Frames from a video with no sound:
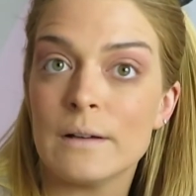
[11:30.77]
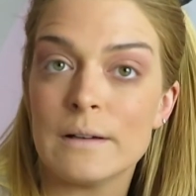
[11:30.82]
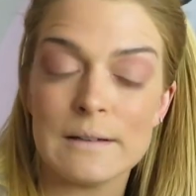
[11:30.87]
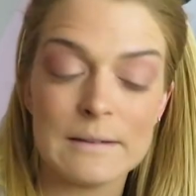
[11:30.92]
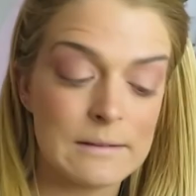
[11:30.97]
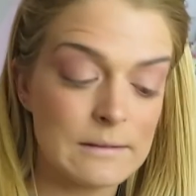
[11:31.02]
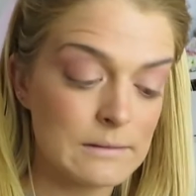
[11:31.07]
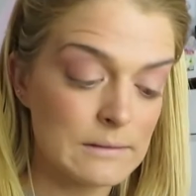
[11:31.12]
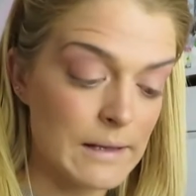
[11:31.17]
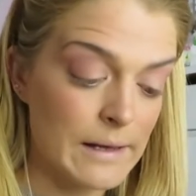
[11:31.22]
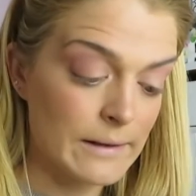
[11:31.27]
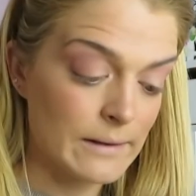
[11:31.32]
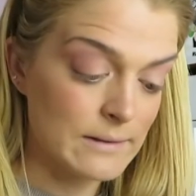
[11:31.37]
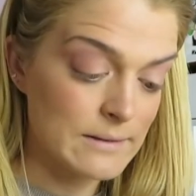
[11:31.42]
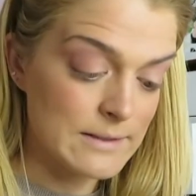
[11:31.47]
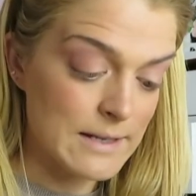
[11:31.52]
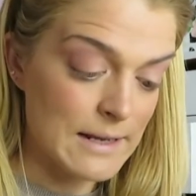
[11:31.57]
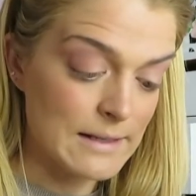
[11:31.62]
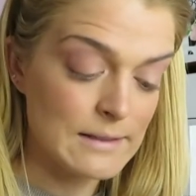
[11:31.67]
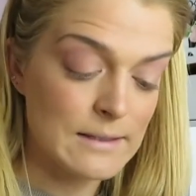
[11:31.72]
little
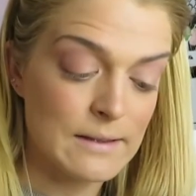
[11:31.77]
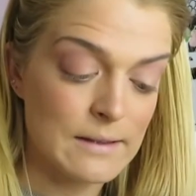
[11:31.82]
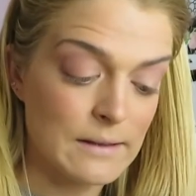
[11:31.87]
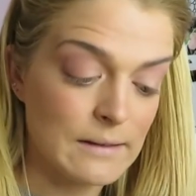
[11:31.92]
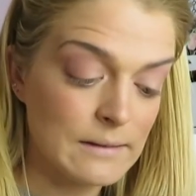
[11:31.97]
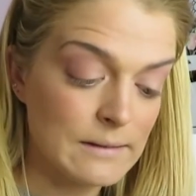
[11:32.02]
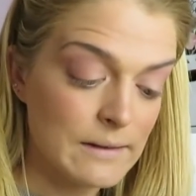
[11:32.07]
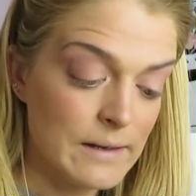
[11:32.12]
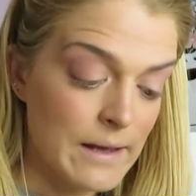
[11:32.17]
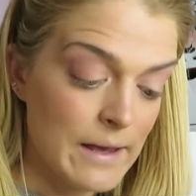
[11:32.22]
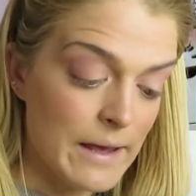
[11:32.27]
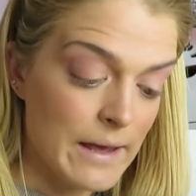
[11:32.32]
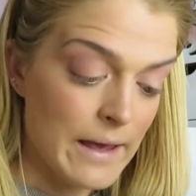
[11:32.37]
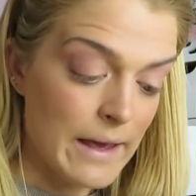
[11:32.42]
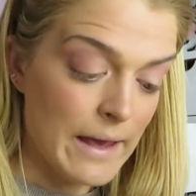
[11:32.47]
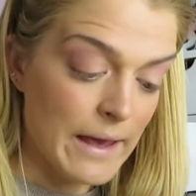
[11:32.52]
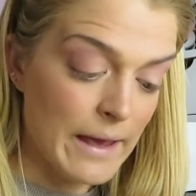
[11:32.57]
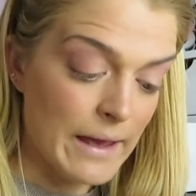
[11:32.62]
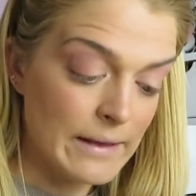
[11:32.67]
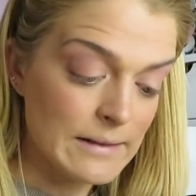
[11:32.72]
like date thing,
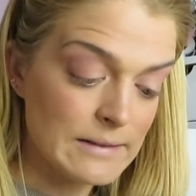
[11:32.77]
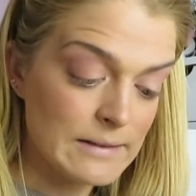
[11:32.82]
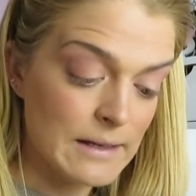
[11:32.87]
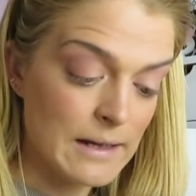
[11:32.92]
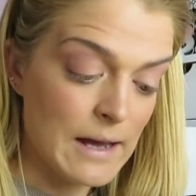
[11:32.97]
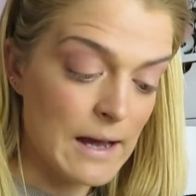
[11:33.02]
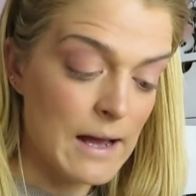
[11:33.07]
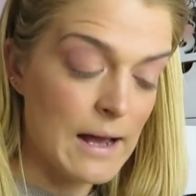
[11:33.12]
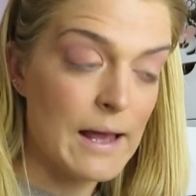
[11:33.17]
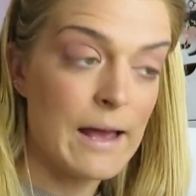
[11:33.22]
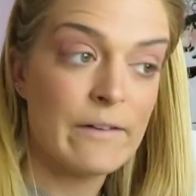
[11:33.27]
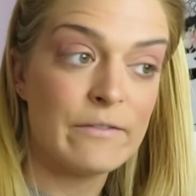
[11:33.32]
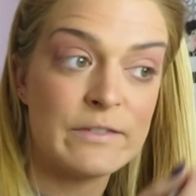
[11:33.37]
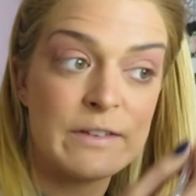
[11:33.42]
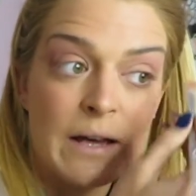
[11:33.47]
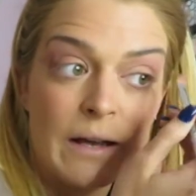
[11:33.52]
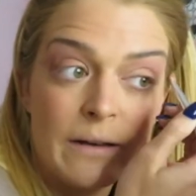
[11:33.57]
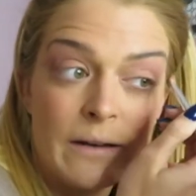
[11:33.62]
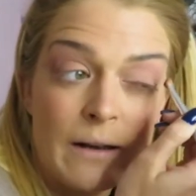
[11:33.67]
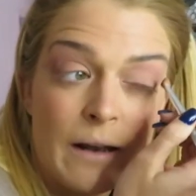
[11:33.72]
and I have
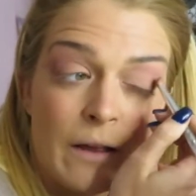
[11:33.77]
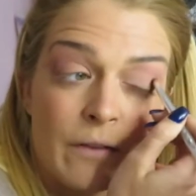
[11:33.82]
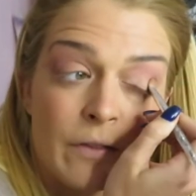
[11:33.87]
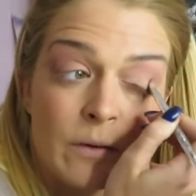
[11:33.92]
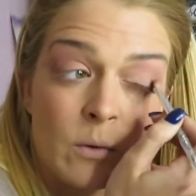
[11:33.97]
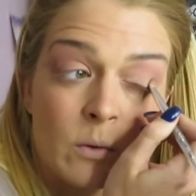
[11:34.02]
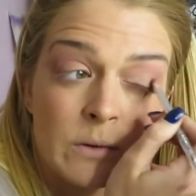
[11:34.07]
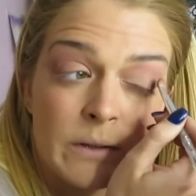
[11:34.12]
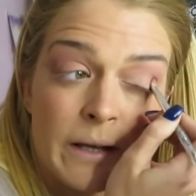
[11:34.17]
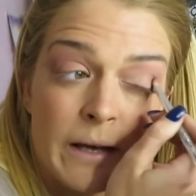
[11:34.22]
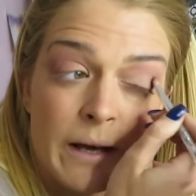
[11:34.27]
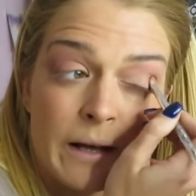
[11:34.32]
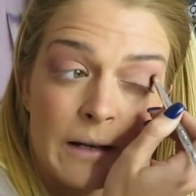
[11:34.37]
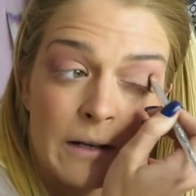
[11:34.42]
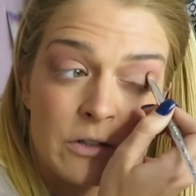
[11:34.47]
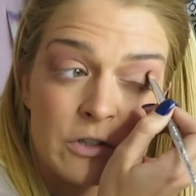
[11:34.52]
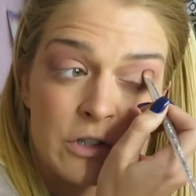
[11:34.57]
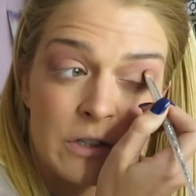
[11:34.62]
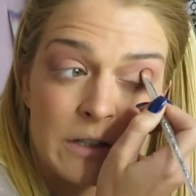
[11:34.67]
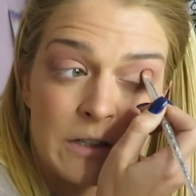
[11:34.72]
done nothing all day. I
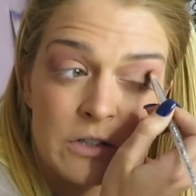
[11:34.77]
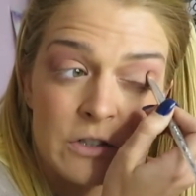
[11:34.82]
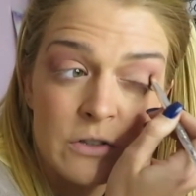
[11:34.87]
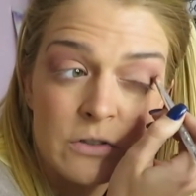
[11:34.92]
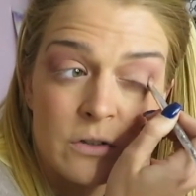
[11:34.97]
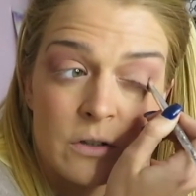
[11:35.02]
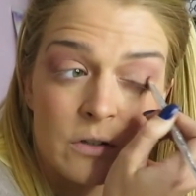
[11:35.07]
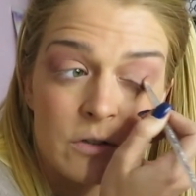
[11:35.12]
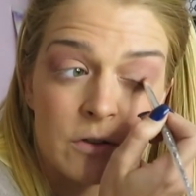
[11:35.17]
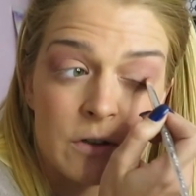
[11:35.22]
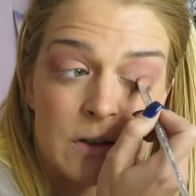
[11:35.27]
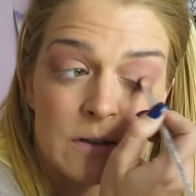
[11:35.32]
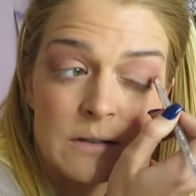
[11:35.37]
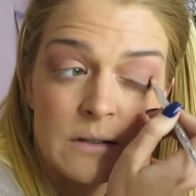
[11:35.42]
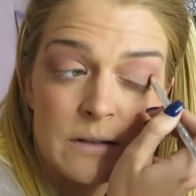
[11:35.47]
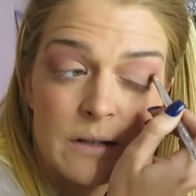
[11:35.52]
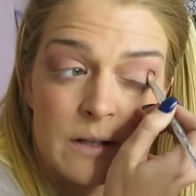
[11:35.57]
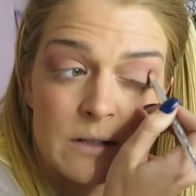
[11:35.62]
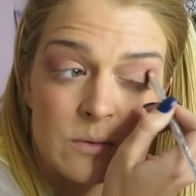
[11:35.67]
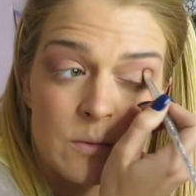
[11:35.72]
literally just got dressed
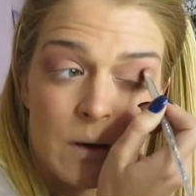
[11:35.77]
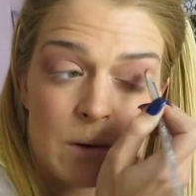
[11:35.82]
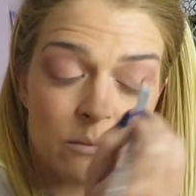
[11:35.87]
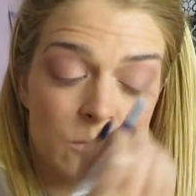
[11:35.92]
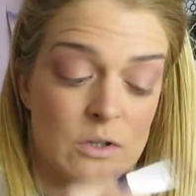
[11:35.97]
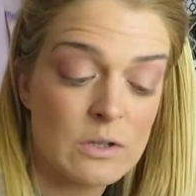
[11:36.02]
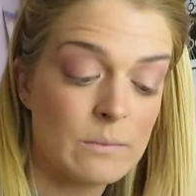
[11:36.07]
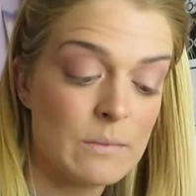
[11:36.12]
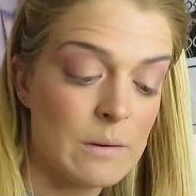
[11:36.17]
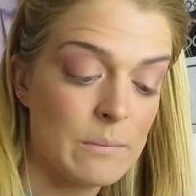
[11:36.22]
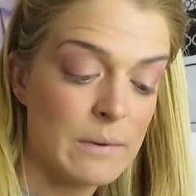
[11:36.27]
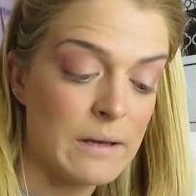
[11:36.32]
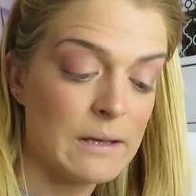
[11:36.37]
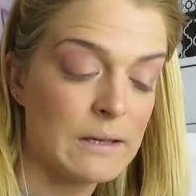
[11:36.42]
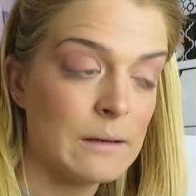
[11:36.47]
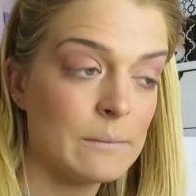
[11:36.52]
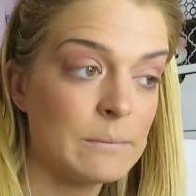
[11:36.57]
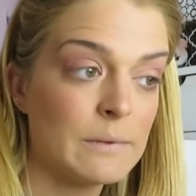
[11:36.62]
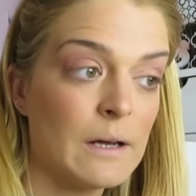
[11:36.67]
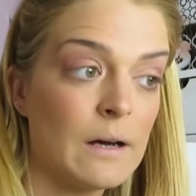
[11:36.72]
and that's why I'm doing my
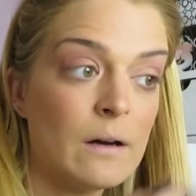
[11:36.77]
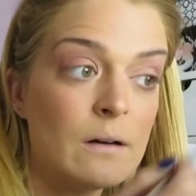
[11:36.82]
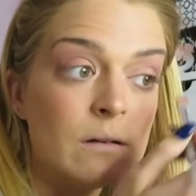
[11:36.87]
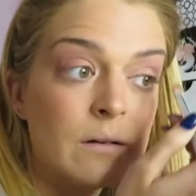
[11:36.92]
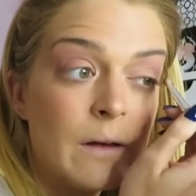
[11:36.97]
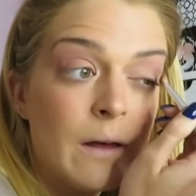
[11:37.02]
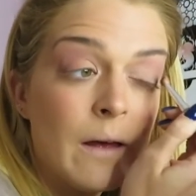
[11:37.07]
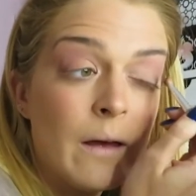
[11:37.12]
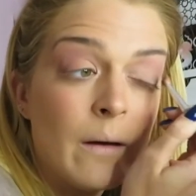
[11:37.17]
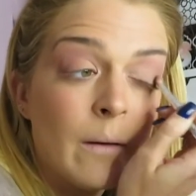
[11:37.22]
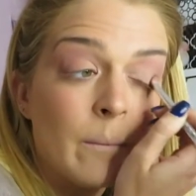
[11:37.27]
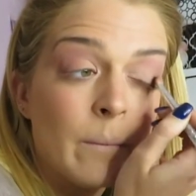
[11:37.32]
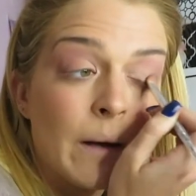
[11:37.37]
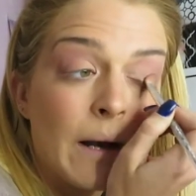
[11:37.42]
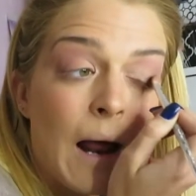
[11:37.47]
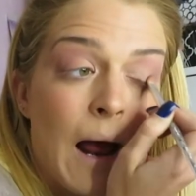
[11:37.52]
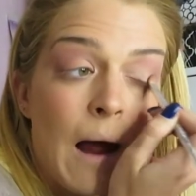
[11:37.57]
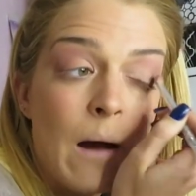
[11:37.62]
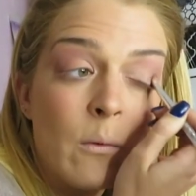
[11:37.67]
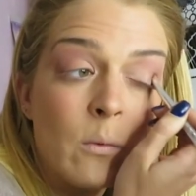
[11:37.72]
makeup now,
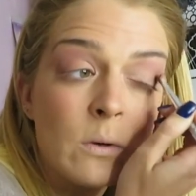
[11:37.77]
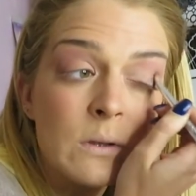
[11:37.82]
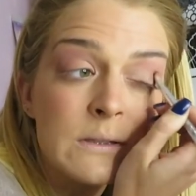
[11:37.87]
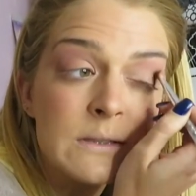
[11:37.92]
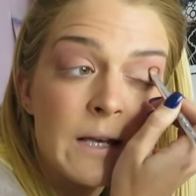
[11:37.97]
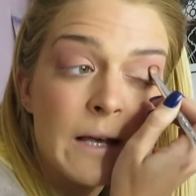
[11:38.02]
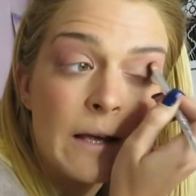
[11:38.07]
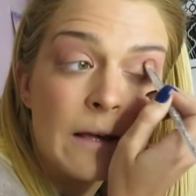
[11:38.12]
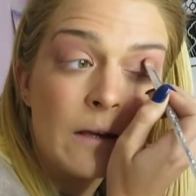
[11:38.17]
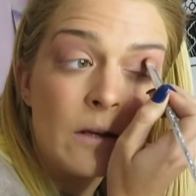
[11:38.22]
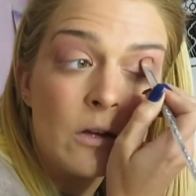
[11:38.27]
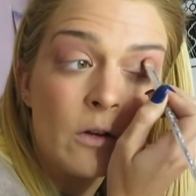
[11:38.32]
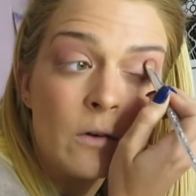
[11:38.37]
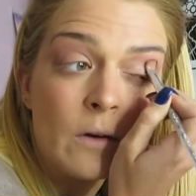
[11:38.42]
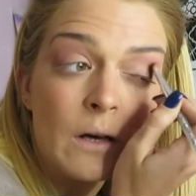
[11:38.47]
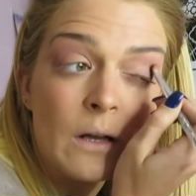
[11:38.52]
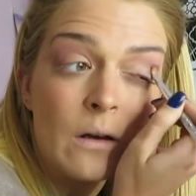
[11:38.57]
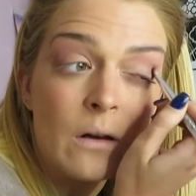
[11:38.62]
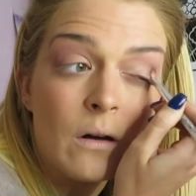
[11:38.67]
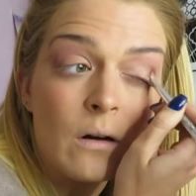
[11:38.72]
but I will take
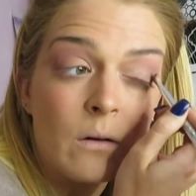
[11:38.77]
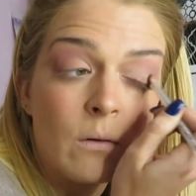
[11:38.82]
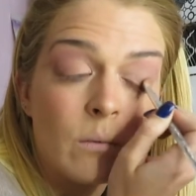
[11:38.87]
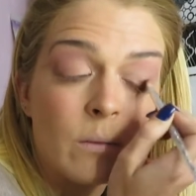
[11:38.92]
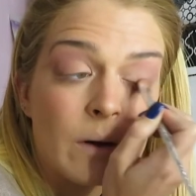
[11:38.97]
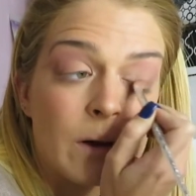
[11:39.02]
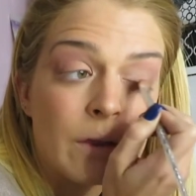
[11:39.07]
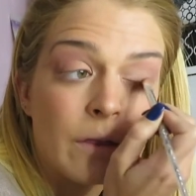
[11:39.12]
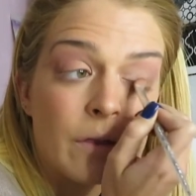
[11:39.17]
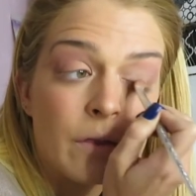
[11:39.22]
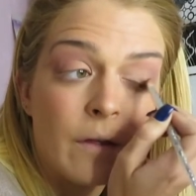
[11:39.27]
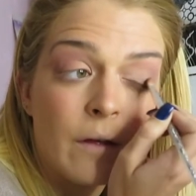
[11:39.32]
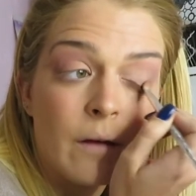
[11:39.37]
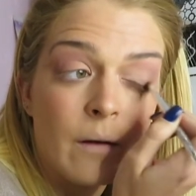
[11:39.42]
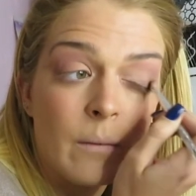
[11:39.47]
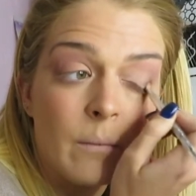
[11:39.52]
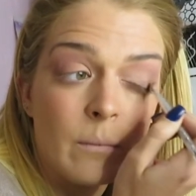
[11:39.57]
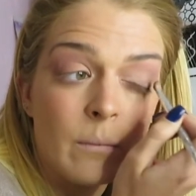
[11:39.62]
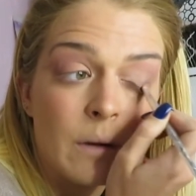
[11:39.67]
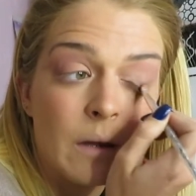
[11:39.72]
you along with
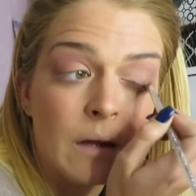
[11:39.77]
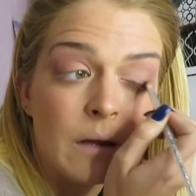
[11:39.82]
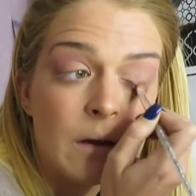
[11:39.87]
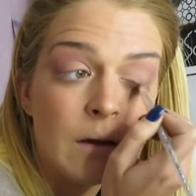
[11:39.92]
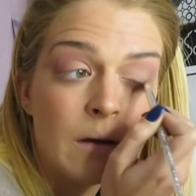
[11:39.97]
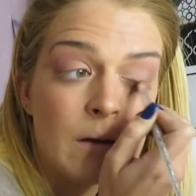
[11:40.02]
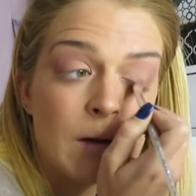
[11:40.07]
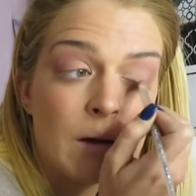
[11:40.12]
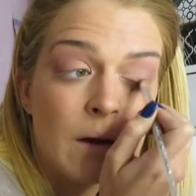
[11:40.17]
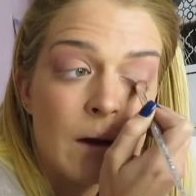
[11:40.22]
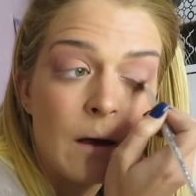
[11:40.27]
me.